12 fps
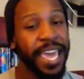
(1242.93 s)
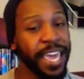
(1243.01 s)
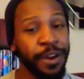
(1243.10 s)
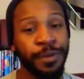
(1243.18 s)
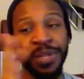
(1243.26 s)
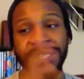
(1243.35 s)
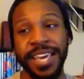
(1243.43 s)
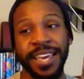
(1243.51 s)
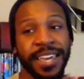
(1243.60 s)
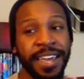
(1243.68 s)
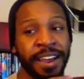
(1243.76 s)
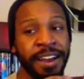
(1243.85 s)
it'll be
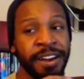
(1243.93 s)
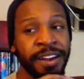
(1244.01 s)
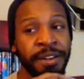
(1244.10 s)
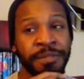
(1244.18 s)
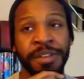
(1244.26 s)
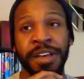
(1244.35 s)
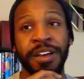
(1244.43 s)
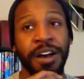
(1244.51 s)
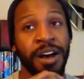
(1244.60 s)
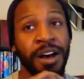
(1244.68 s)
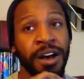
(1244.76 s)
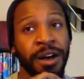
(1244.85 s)
taken care
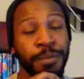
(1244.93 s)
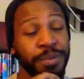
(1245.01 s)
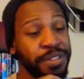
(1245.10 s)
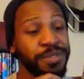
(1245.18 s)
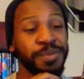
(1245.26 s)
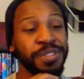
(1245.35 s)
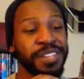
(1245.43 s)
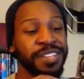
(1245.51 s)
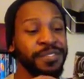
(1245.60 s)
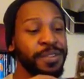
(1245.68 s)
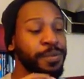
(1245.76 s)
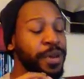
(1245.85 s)
of. Please believe.